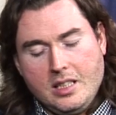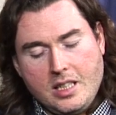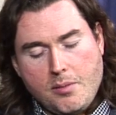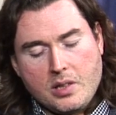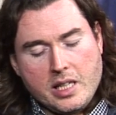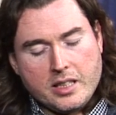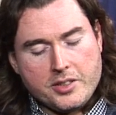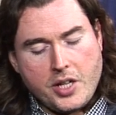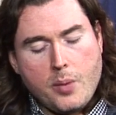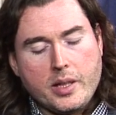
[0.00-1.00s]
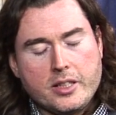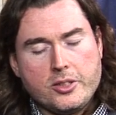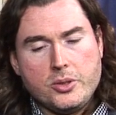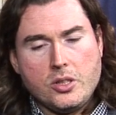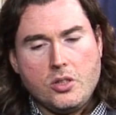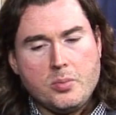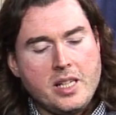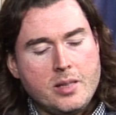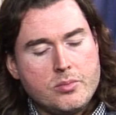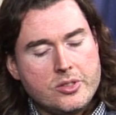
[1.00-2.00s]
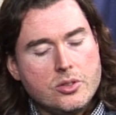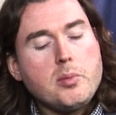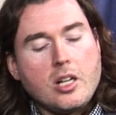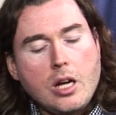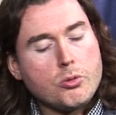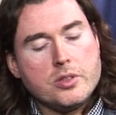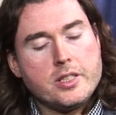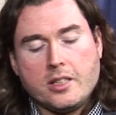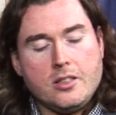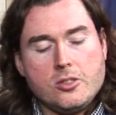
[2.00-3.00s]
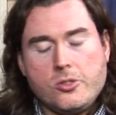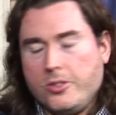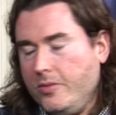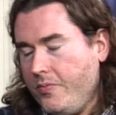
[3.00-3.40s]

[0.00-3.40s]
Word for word: I'm glad that Tommy gets to do the home games, no matter how ridiculous.